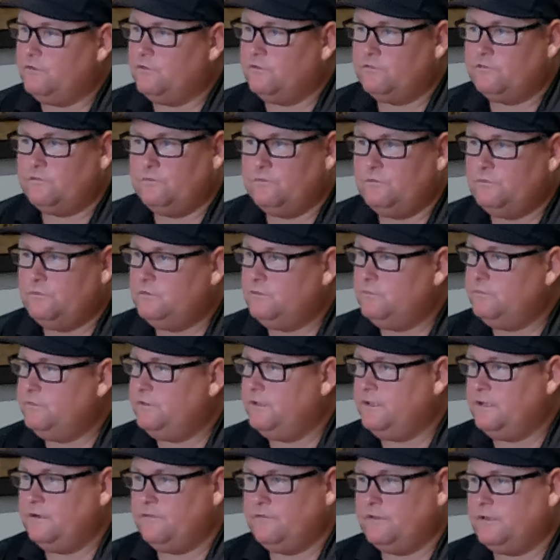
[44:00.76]
for school,
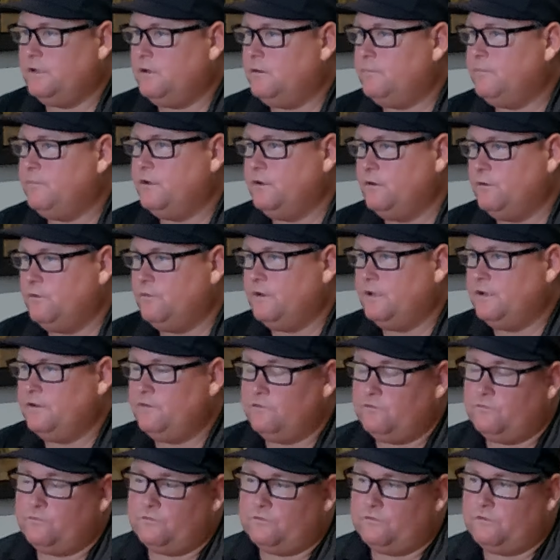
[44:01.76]
did everything on my own. I
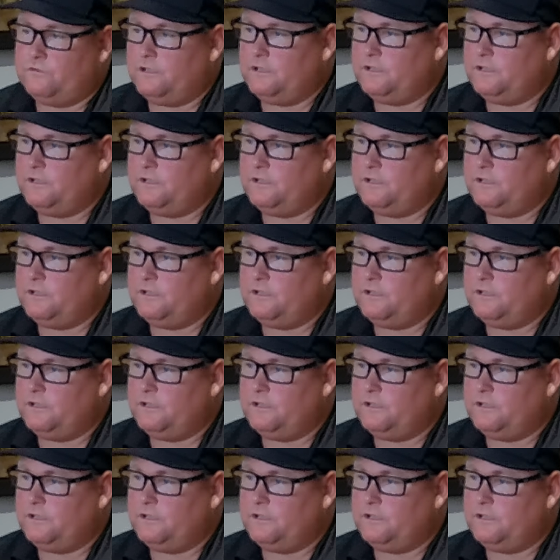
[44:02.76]
just was